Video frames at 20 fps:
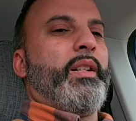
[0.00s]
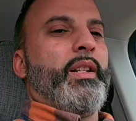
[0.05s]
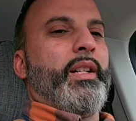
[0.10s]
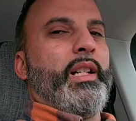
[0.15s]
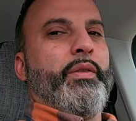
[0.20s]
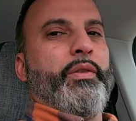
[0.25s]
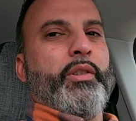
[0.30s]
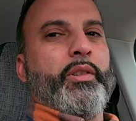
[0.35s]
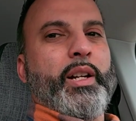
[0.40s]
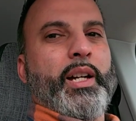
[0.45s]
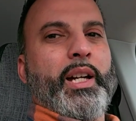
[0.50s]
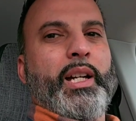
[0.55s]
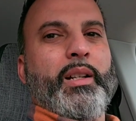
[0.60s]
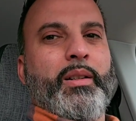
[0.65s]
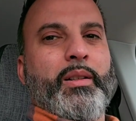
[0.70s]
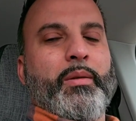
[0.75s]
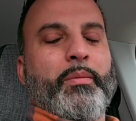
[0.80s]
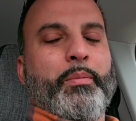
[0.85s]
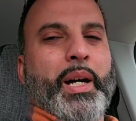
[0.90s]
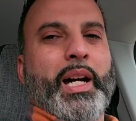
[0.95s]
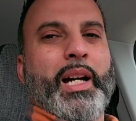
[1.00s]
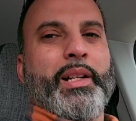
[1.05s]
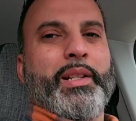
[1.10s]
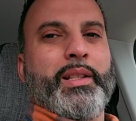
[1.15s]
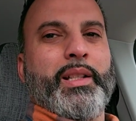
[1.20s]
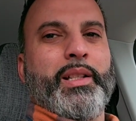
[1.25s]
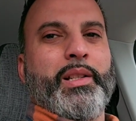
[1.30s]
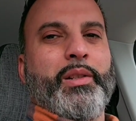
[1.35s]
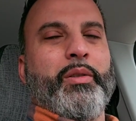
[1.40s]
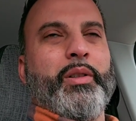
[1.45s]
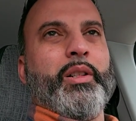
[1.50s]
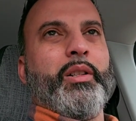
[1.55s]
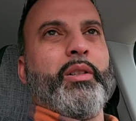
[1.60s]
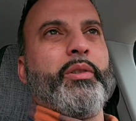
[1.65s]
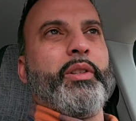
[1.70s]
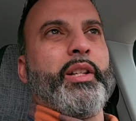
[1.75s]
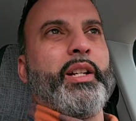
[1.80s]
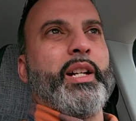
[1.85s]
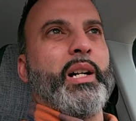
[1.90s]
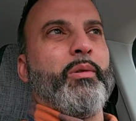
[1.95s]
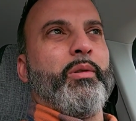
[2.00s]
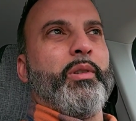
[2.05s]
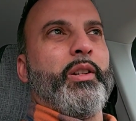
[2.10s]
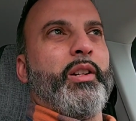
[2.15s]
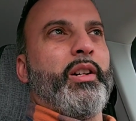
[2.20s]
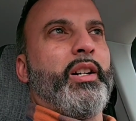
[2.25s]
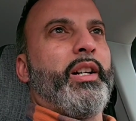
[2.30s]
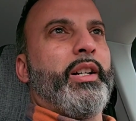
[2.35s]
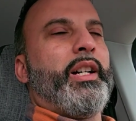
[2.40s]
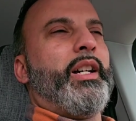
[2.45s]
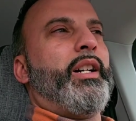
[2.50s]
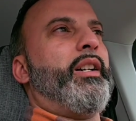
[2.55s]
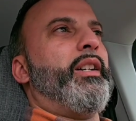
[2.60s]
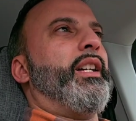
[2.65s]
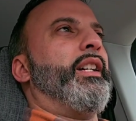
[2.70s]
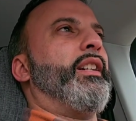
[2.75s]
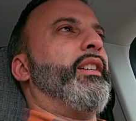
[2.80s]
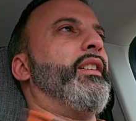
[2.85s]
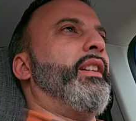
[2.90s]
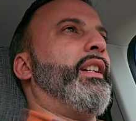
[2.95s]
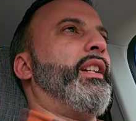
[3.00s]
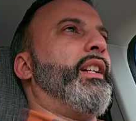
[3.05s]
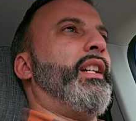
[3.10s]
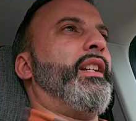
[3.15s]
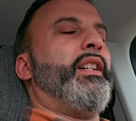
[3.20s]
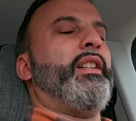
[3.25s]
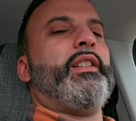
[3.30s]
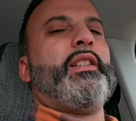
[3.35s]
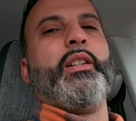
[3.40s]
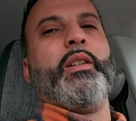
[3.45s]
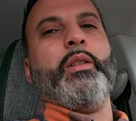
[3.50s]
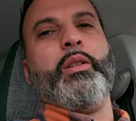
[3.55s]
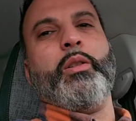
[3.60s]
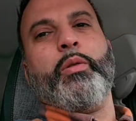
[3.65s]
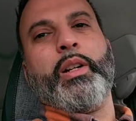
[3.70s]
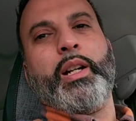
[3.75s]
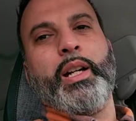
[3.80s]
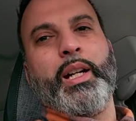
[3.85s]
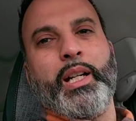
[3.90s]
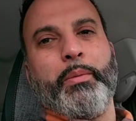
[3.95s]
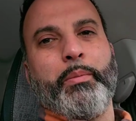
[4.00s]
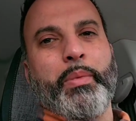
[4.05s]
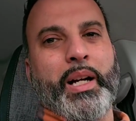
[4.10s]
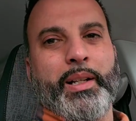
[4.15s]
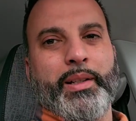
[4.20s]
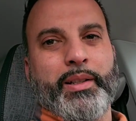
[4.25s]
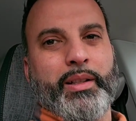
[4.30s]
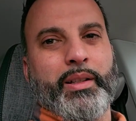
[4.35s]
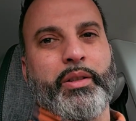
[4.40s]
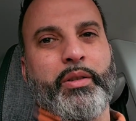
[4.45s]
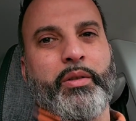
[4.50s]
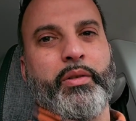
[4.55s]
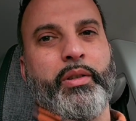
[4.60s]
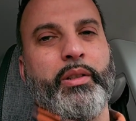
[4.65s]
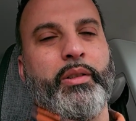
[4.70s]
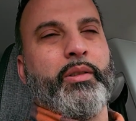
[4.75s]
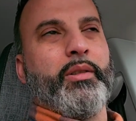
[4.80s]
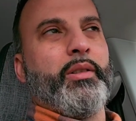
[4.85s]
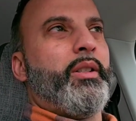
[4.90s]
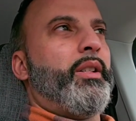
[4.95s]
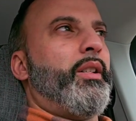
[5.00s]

If you can't pass this drill, then I would not carry that gun again until you can pass this drill.